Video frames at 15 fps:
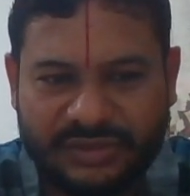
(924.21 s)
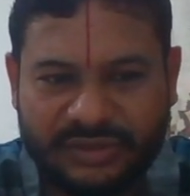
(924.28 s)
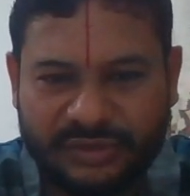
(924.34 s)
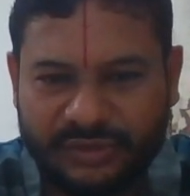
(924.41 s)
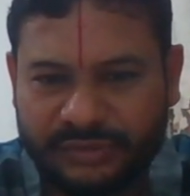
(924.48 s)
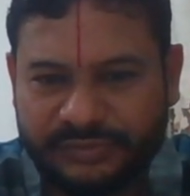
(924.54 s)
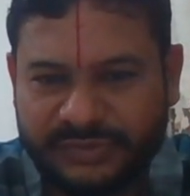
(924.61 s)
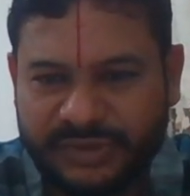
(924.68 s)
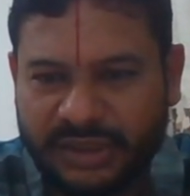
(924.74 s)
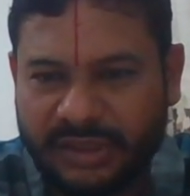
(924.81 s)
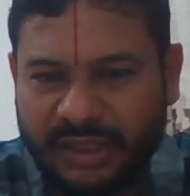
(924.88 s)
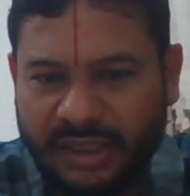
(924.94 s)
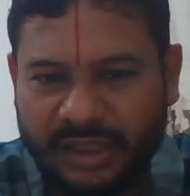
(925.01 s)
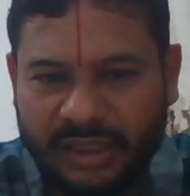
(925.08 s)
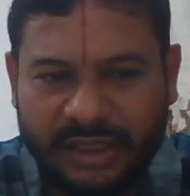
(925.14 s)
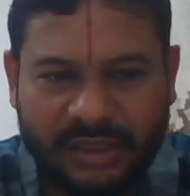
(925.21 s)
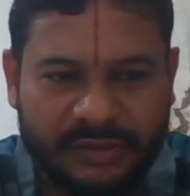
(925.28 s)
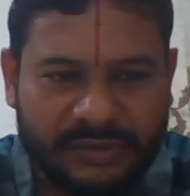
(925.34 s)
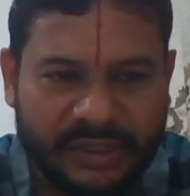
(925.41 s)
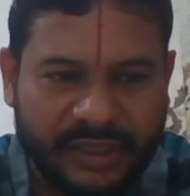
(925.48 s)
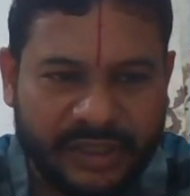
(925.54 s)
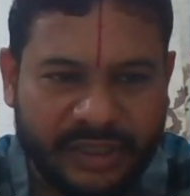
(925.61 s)
So
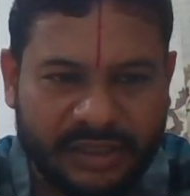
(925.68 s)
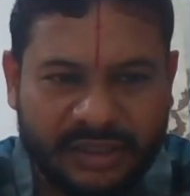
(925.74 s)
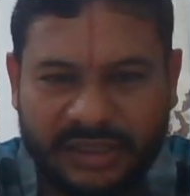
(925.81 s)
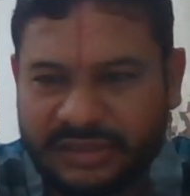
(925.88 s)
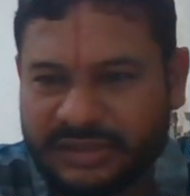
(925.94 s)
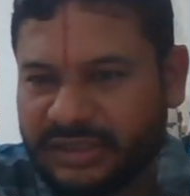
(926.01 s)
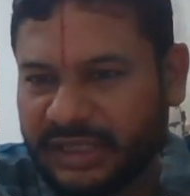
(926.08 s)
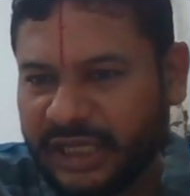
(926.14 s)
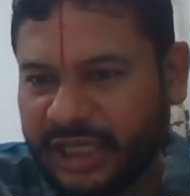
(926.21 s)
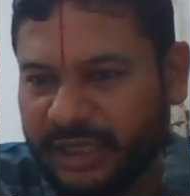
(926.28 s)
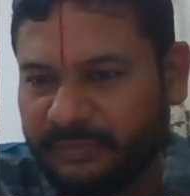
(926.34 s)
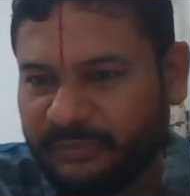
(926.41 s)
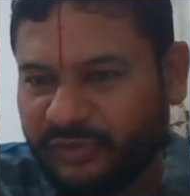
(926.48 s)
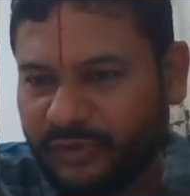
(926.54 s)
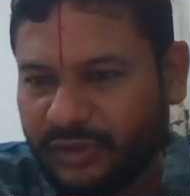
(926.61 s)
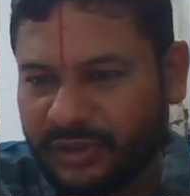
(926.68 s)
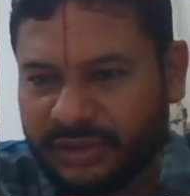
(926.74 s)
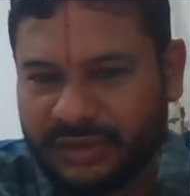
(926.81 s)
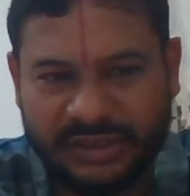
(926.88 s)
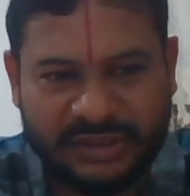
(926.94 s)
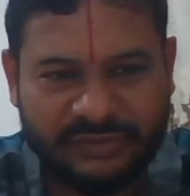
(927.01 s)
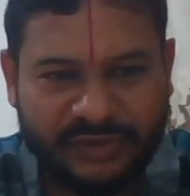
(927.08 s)
here is the help for
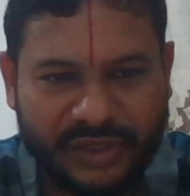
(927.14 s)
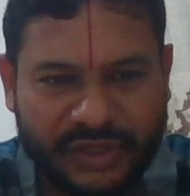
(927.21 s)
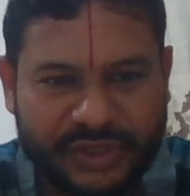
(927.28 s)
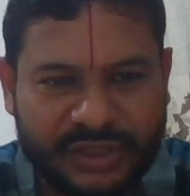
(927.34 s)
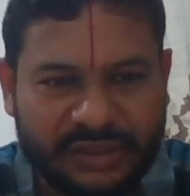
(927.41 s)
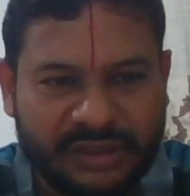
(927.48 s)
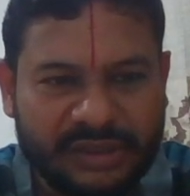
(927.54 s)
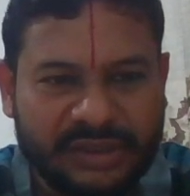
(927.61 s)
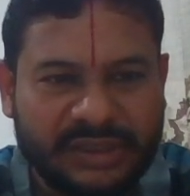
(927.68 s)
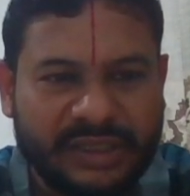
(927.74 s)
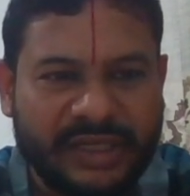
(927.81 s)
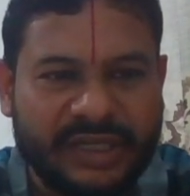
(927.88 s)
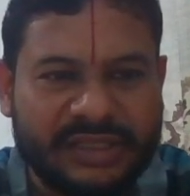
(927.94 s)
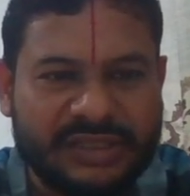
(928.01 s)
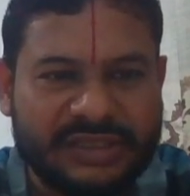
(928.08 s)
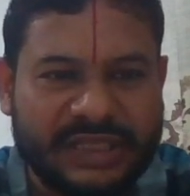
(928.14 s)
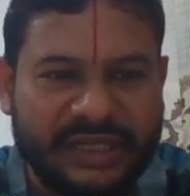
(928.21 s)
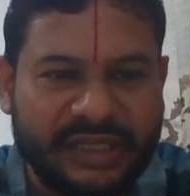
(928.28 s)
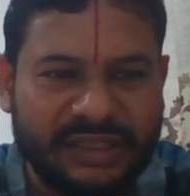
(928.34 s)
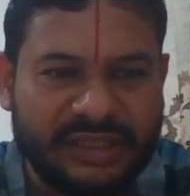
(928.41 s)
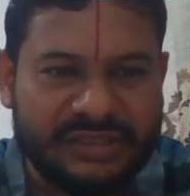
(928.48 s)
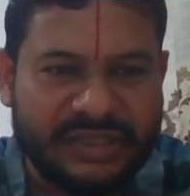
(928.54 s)
this function. It's
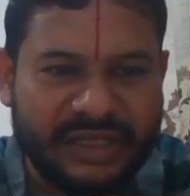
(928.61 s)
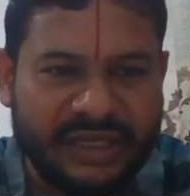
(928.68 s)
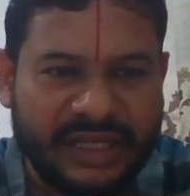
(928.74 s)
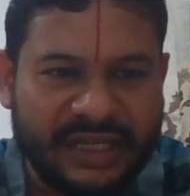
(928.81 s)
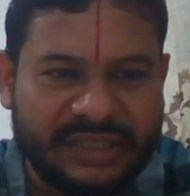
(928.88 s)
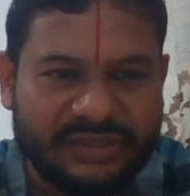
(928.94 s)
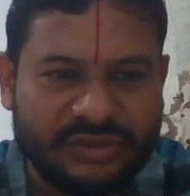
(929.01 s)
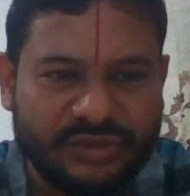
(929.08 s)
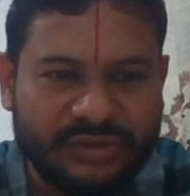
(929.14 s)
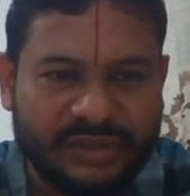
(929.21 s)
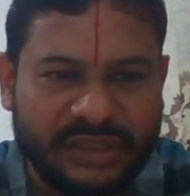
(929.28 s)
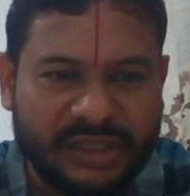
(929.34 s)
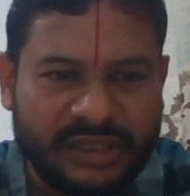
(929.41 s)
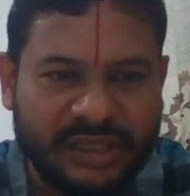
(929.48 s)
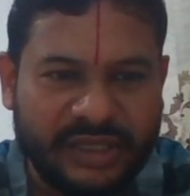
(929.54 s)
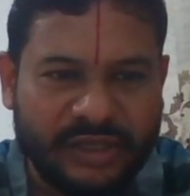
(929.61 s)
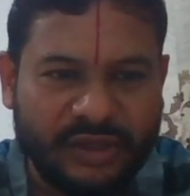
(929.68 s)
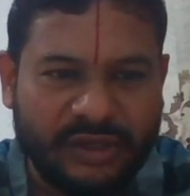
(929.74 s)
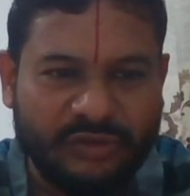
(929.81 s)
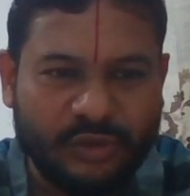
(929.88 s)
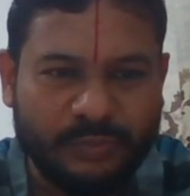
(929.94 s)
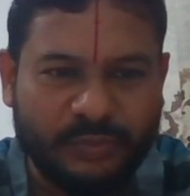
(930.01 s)
telling the syntax. So here
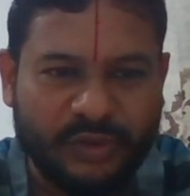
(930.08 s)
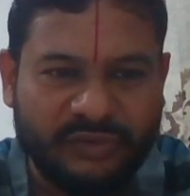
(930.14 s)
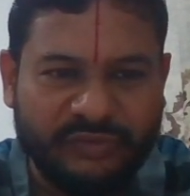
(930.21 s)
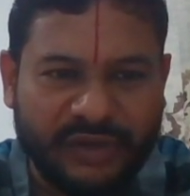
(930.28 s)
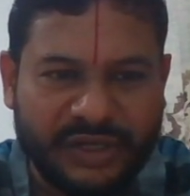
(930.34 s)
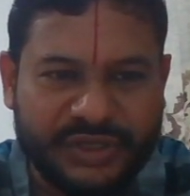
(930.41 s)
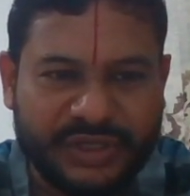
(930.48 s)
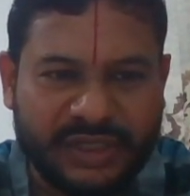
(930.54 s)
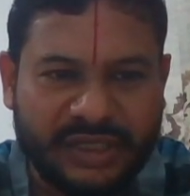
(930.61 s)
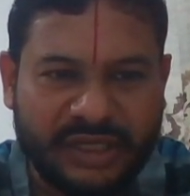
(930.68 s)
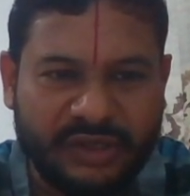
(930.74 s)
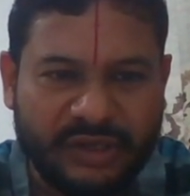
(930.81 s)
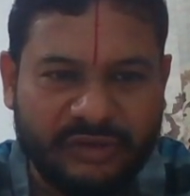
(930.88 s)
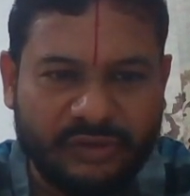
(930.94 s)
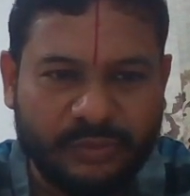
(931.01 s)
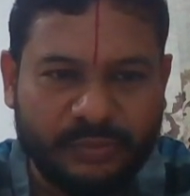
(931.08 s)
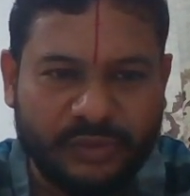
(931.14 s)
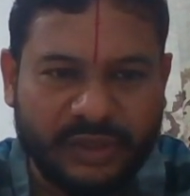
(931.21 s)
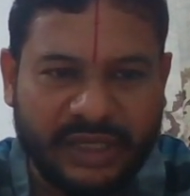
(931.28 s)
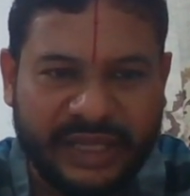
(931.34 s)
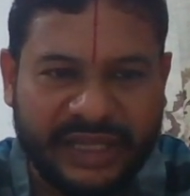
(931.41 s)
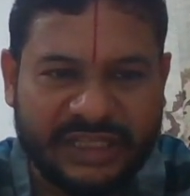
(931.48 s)
you have to put function, you have to
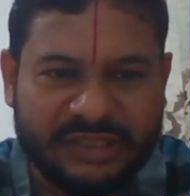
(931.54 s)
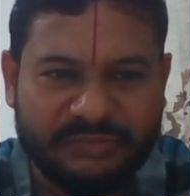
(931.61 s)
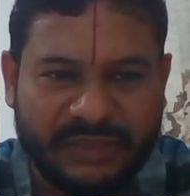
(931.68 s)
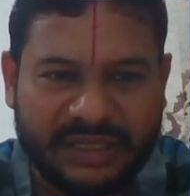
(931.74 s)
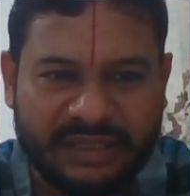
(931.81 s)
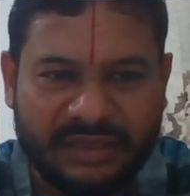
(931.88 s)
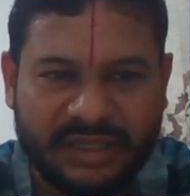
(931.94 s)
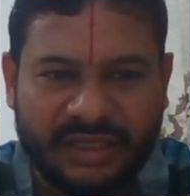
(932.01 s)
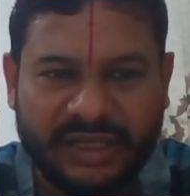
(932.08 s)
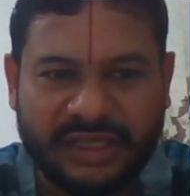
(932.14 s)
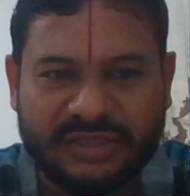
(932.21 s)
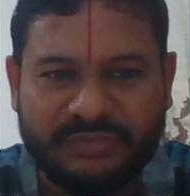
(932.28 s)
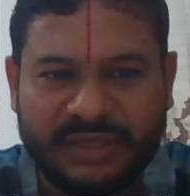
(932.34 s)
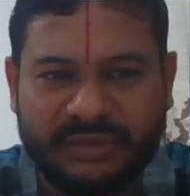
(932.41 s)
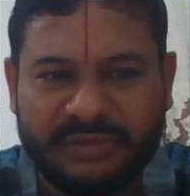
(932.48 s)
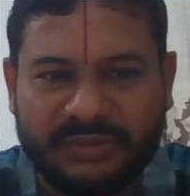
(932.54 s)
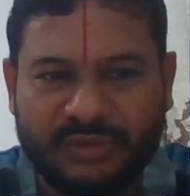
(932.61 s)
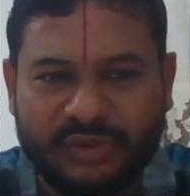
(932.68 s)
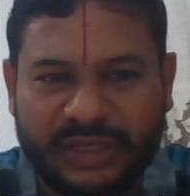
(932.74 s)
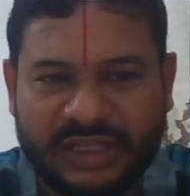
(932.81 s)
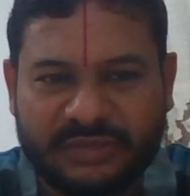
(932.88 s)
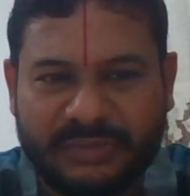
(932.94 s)
put x minimum
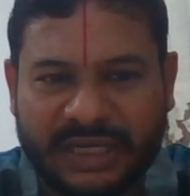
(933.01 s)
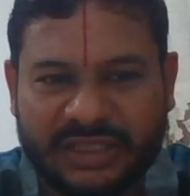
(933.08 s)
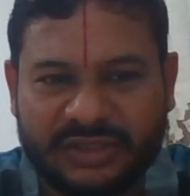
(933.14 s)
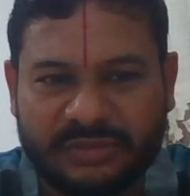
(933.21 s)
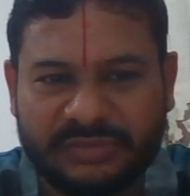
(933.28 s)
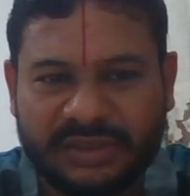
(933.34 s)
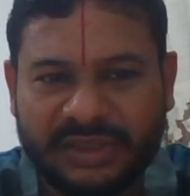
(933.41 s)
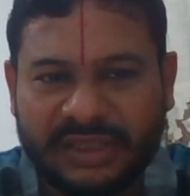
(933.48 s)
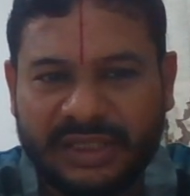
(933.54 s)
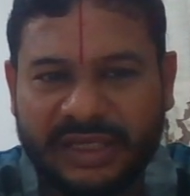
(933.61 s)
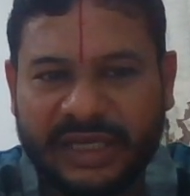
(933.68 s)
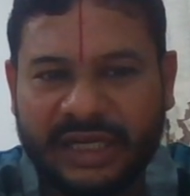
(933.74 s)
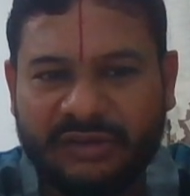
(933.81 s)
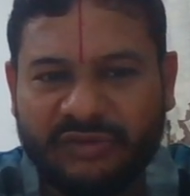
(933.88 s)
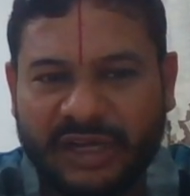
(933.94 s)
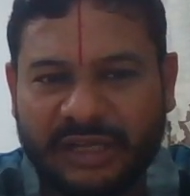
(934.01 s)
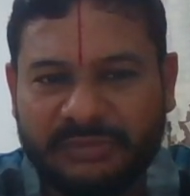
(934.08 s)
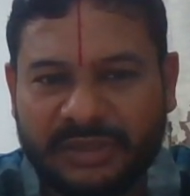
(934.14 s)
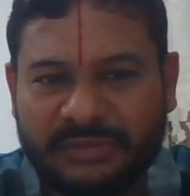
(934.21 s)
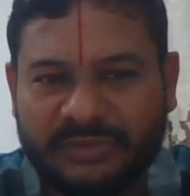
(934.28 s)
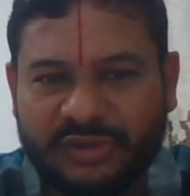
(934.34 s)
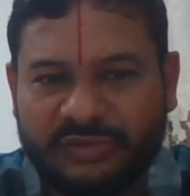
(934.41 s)
to x maximum and y
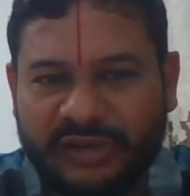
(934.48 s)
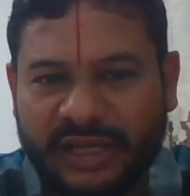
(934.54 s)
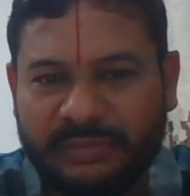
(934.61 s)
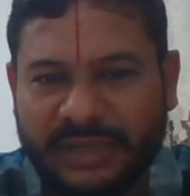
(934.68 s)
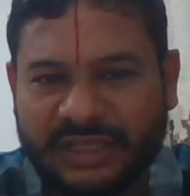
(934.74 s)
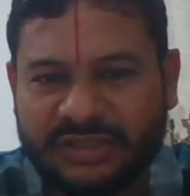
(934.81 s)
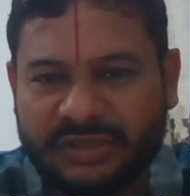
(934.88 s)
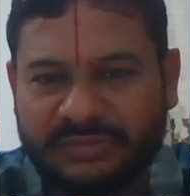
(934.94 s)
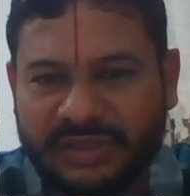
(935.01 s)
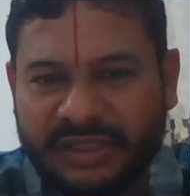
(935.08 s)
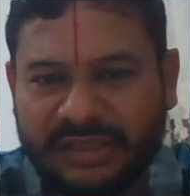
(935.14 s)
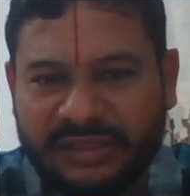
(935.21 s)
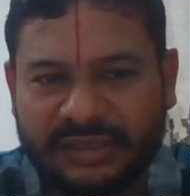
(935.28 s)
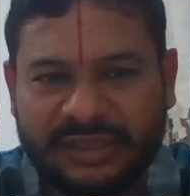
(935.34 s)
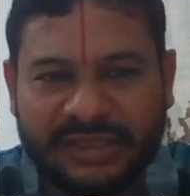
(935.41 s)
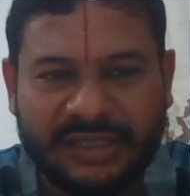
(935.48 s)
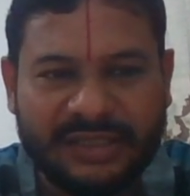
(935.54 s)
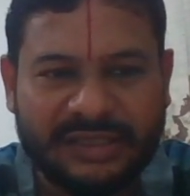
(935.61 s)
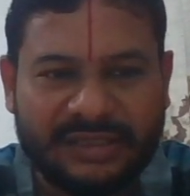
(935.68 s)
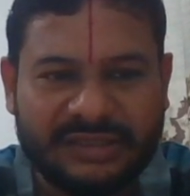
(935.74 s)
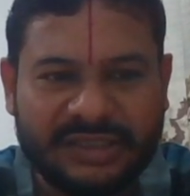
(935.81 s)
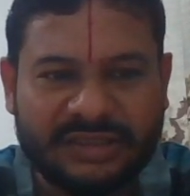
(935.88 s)
minimum to y maximum in
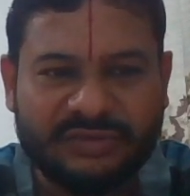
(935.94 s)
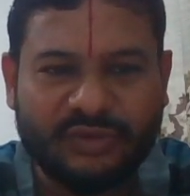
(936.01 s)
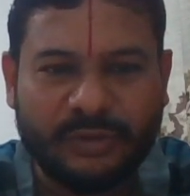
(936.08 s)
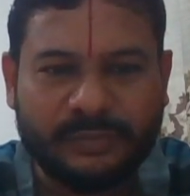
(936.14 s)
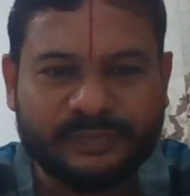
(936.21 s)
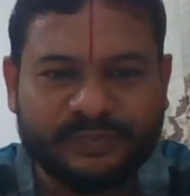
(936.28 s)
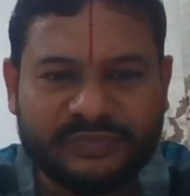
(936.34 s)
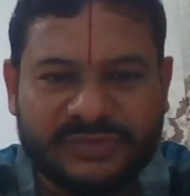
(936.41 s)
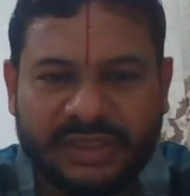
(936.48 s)
this form.